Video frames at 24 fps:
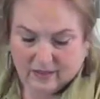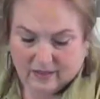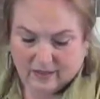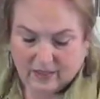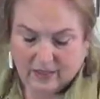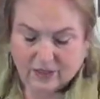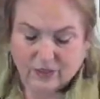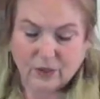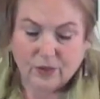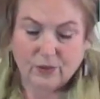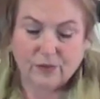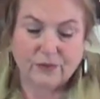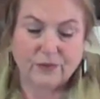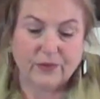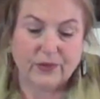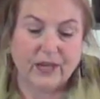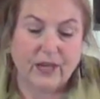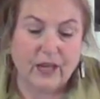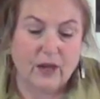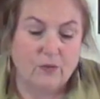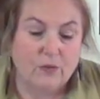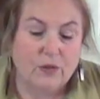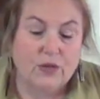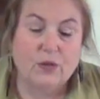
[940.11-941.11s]
Now don't
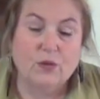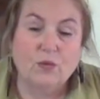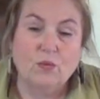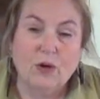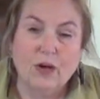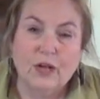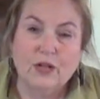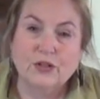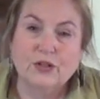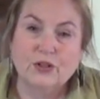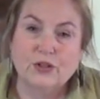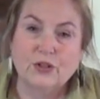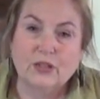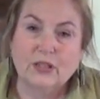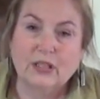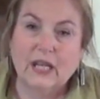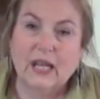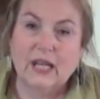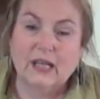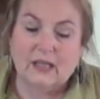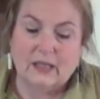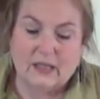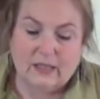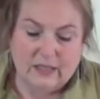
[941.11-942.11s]
forget, when you wash your
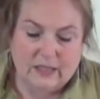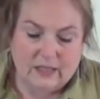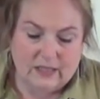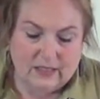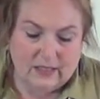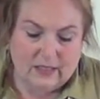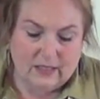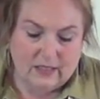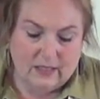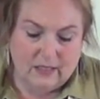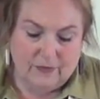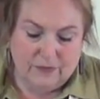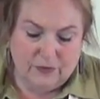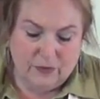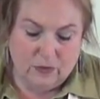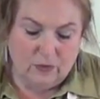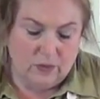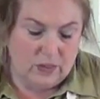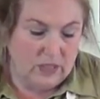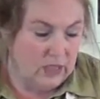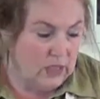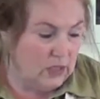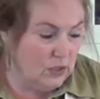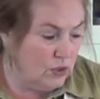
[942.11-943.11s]
lettuce, if you
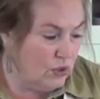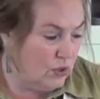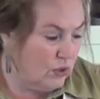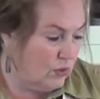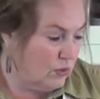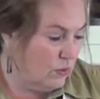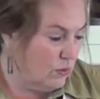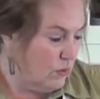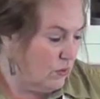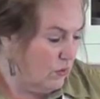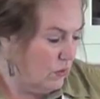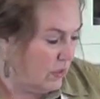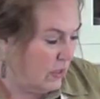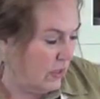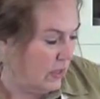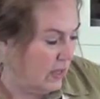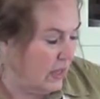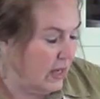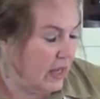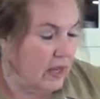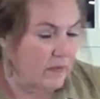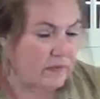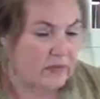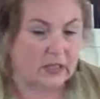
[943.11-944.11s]
need to, and
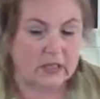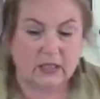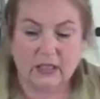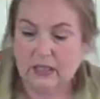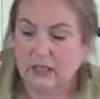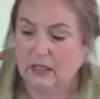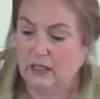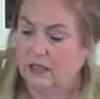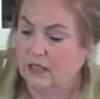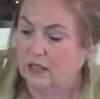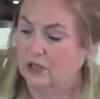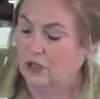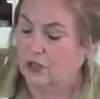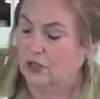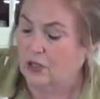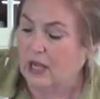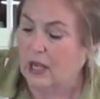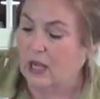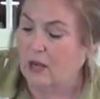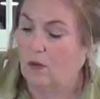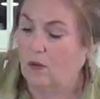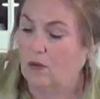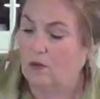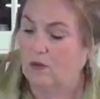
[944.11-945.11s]
I have a clean dish
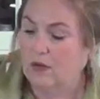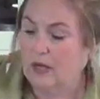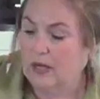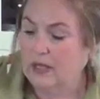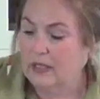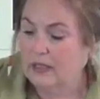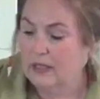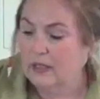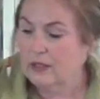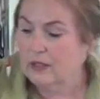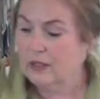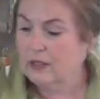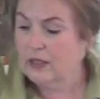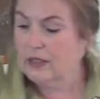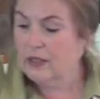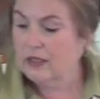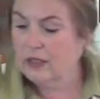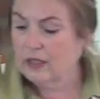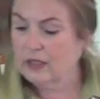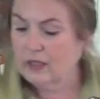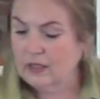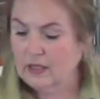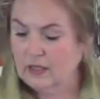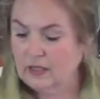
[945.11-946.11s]
towel right here
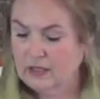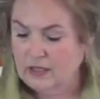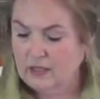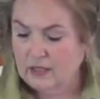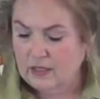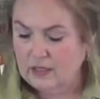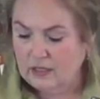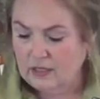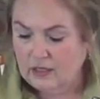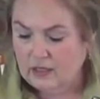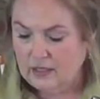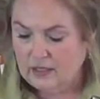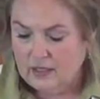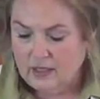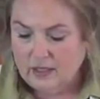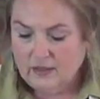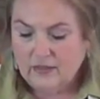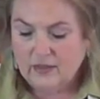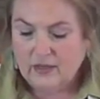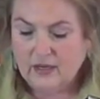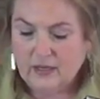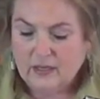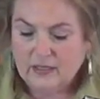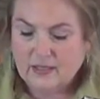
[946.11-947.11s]

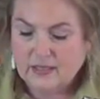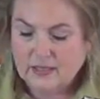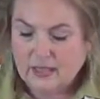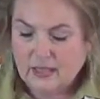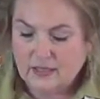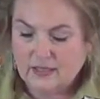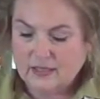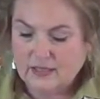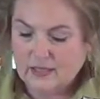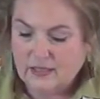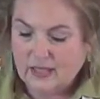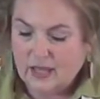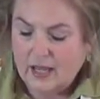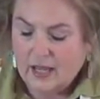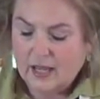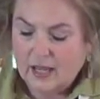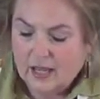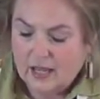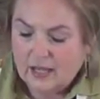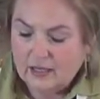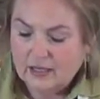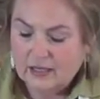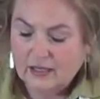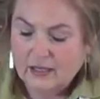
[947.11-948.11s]
that I set
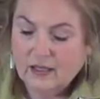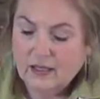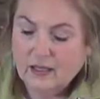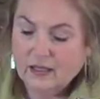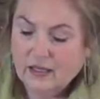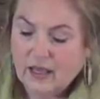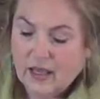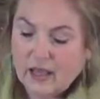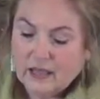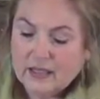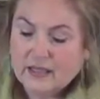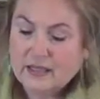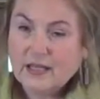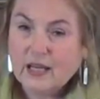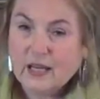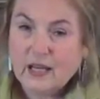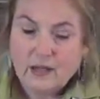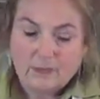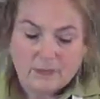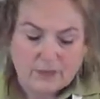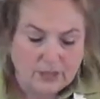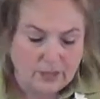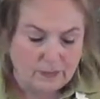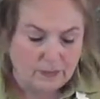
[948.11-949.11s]
aside, a lot of
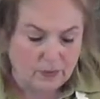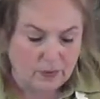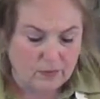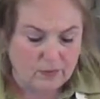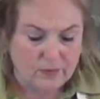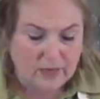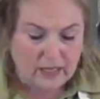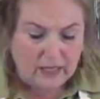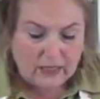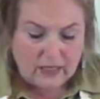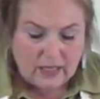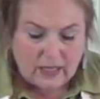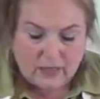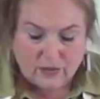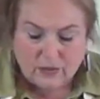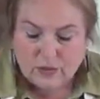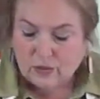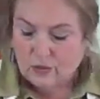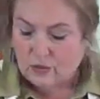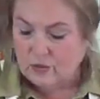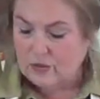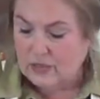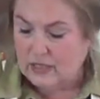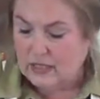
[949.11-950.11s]
times I'll put my
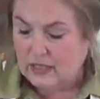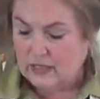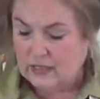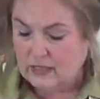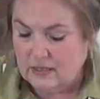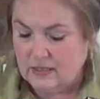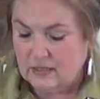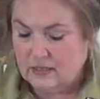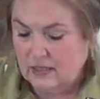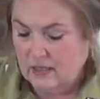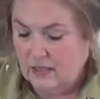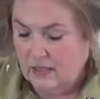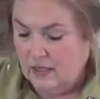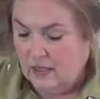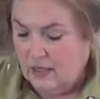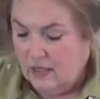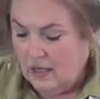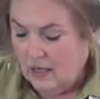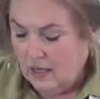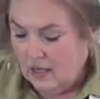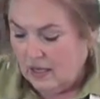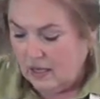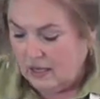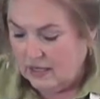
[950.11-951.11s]
lettuce greens
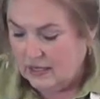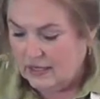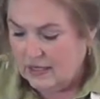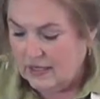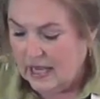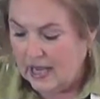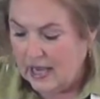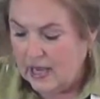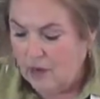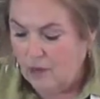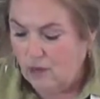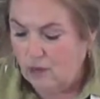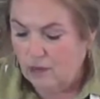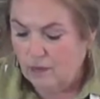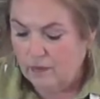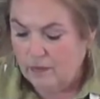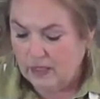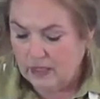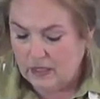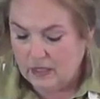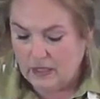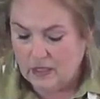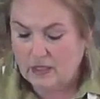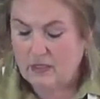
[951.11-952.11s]
on a towel,
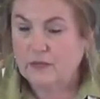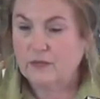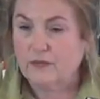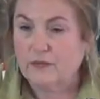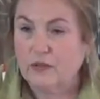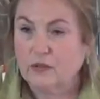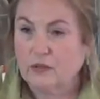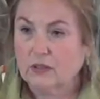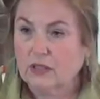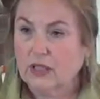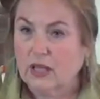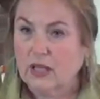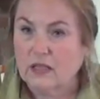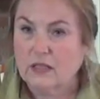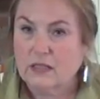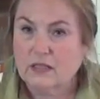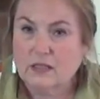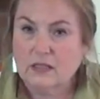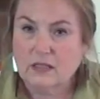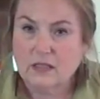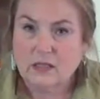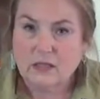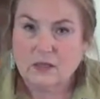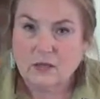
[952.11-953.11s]
because if your
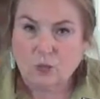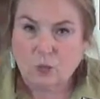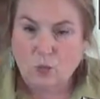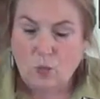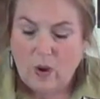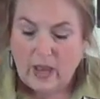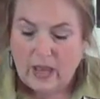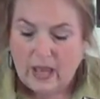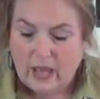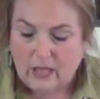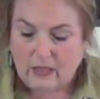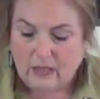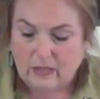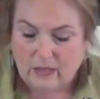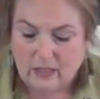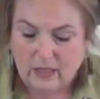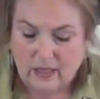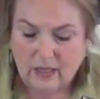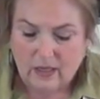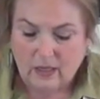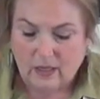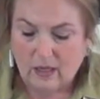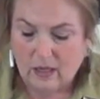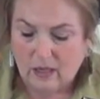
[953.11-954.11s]
lettuce is wet
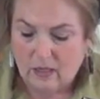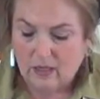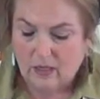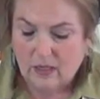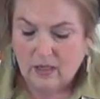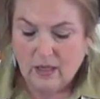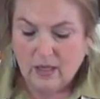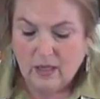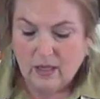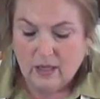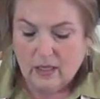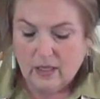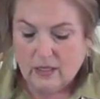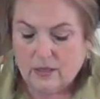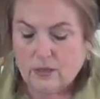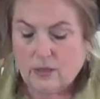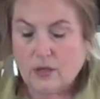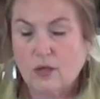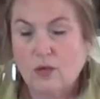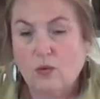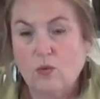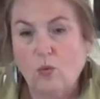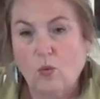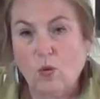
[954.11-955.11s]
at all, it's
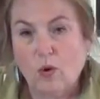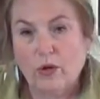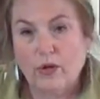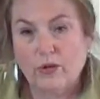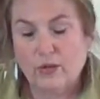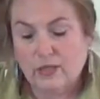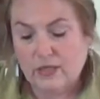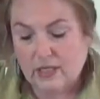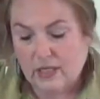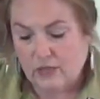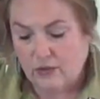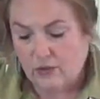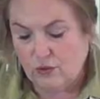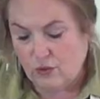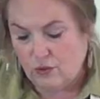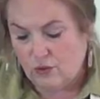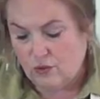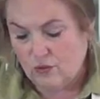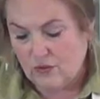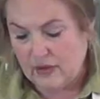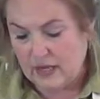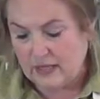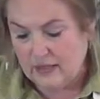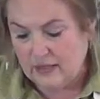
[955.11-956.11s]
going to water down your
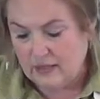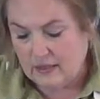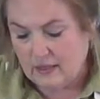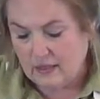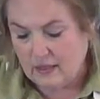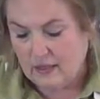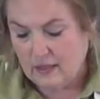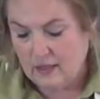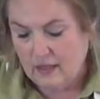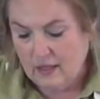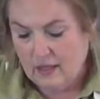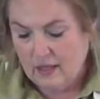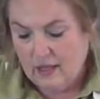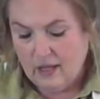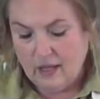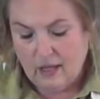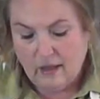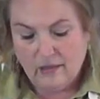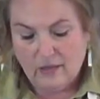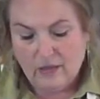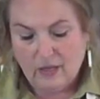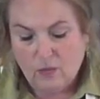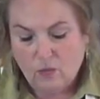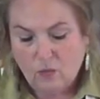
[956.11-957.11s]
dressing,
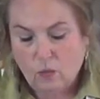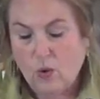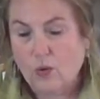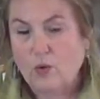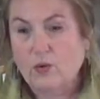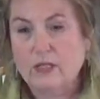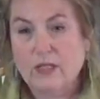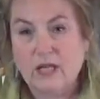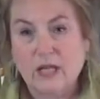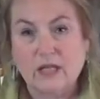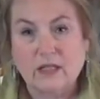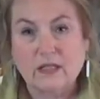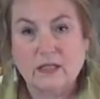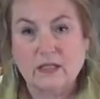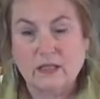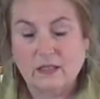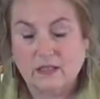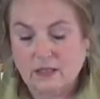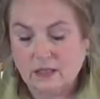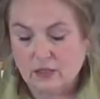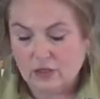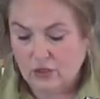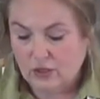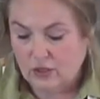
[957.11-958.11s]
and then it won't taste
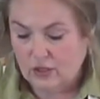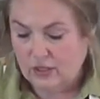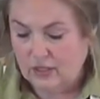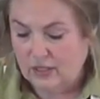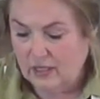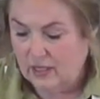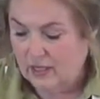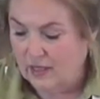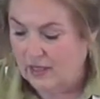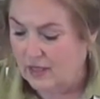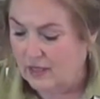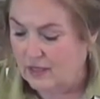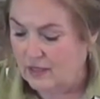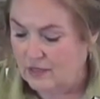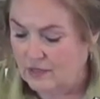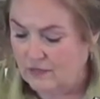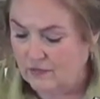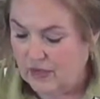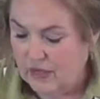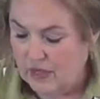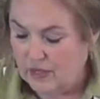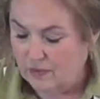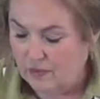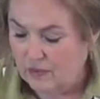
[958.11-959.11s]
as good and as
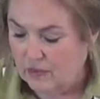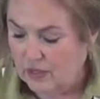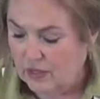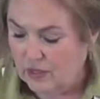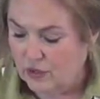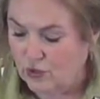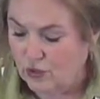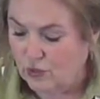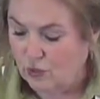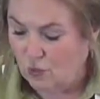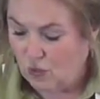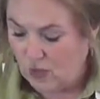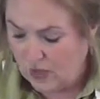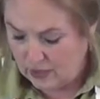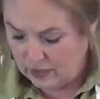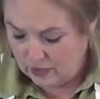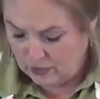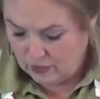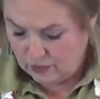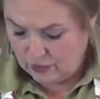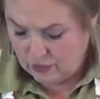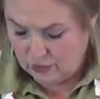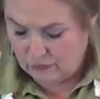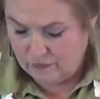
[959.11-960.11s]
vibrant as you want
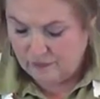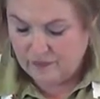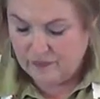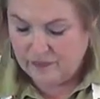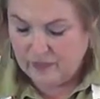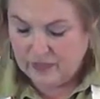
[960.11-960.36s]
it to.